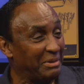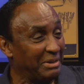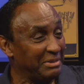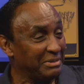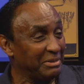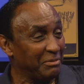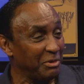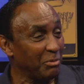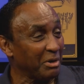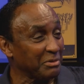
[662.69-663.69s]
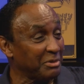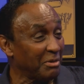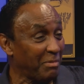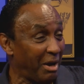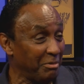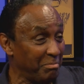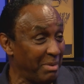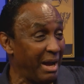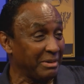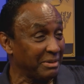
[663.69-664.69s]
And so if you work yourself out and
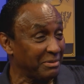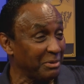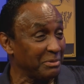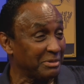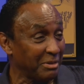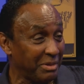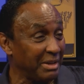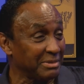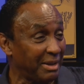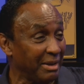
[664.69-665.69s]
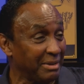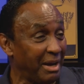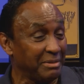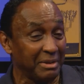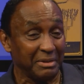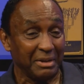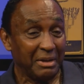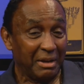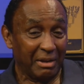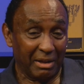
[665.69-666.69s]
back through some things like that, then
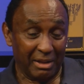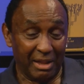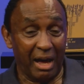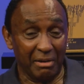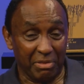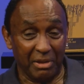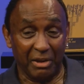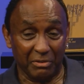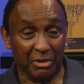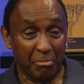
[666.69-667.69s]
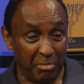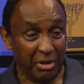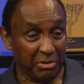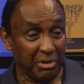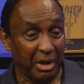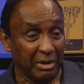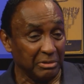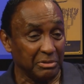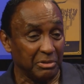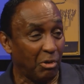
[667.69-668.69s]
a lot of things that are big
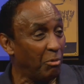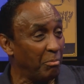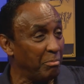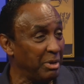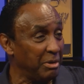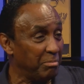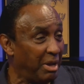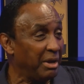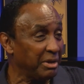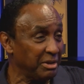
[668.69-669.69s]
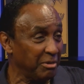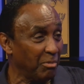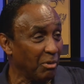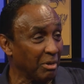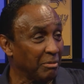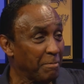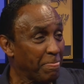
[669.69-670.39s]
things don't be big anymore.